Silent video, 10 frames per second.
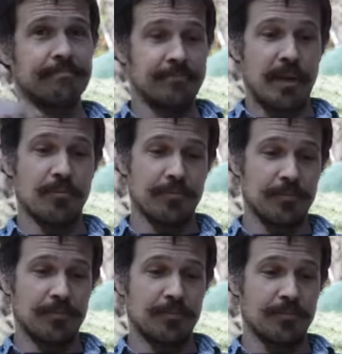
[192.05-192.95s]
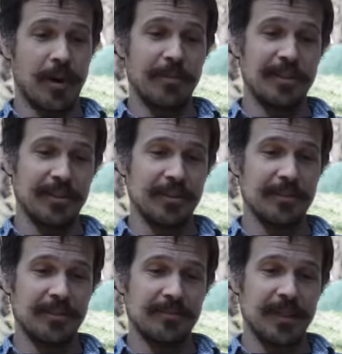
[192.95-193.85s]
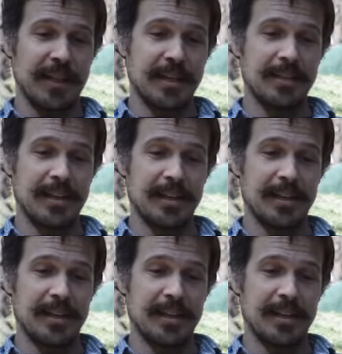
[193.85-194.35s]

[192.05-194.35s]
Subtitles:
my raw materials and